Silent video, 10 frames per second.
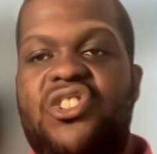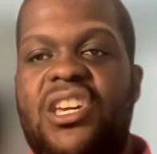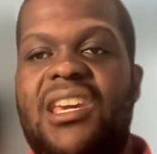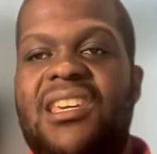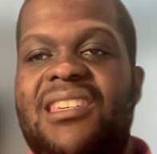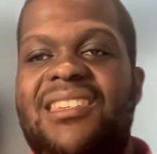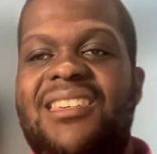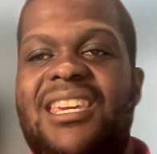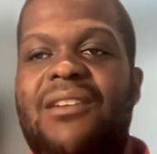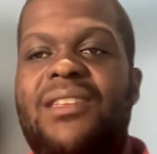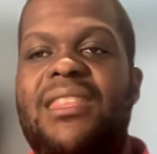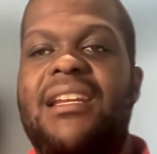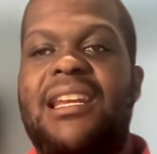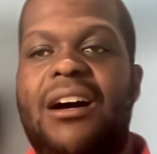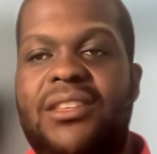change, given that
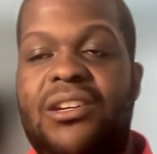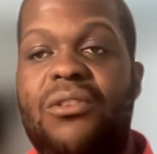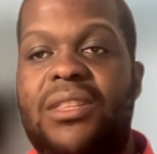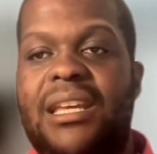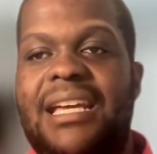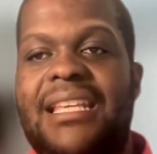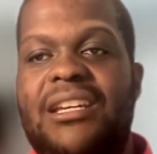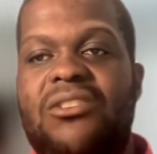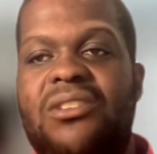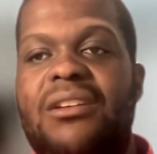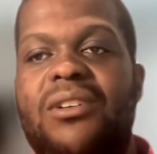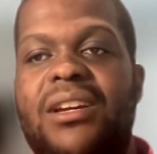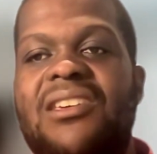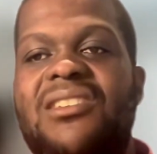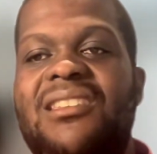now they know that that's actually a
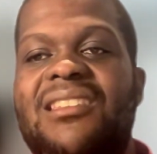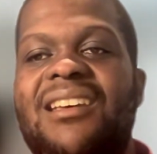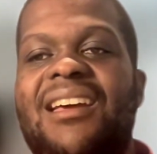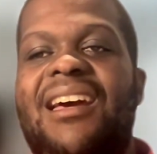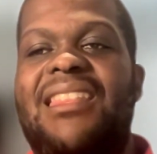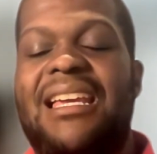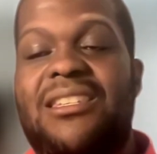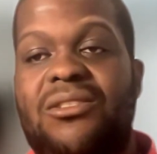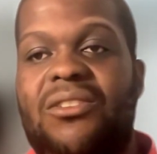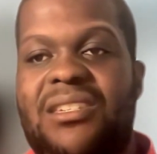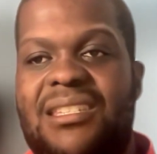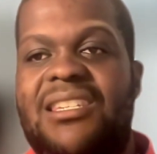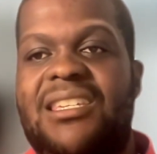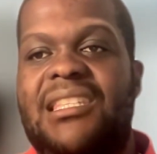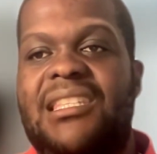location and that's not just a
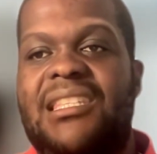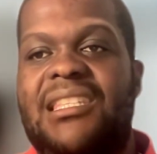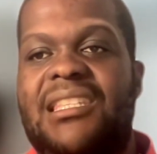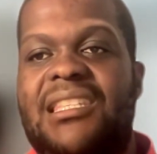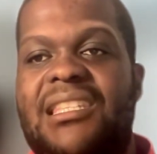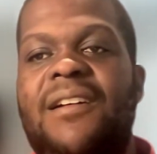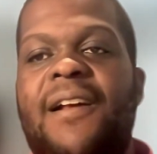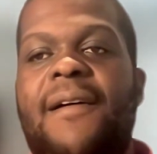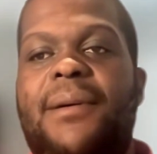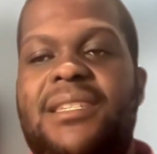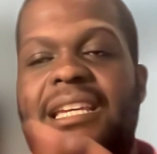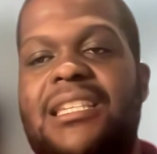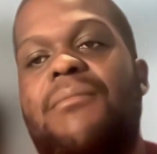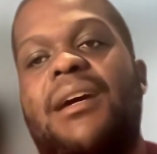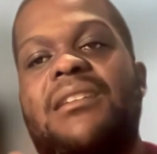general query. But just
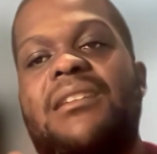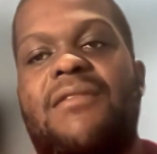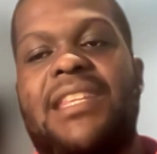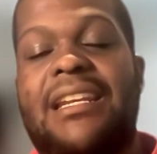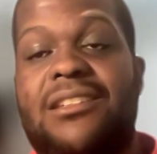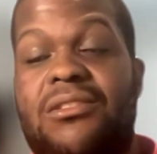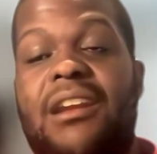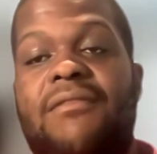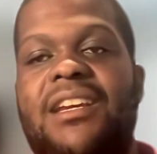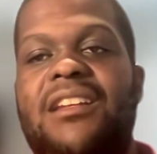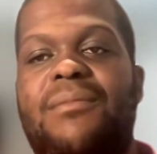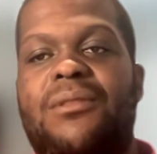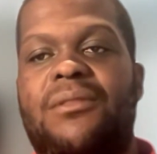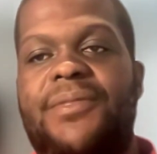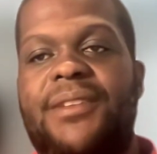imagine if that is not
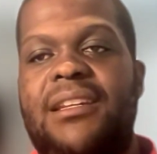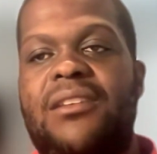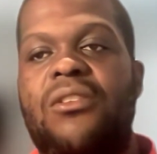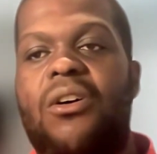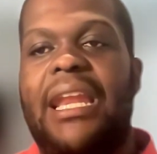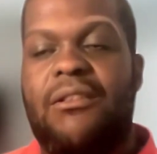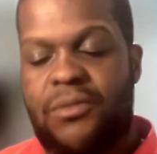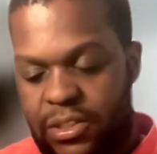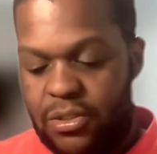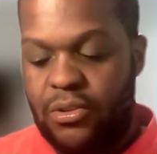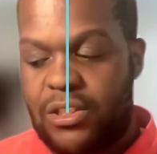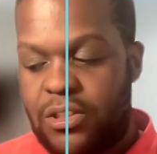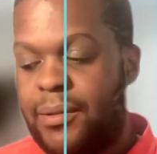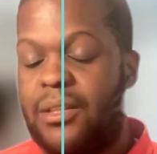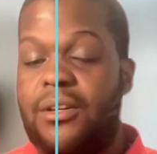available in your language you're trying to build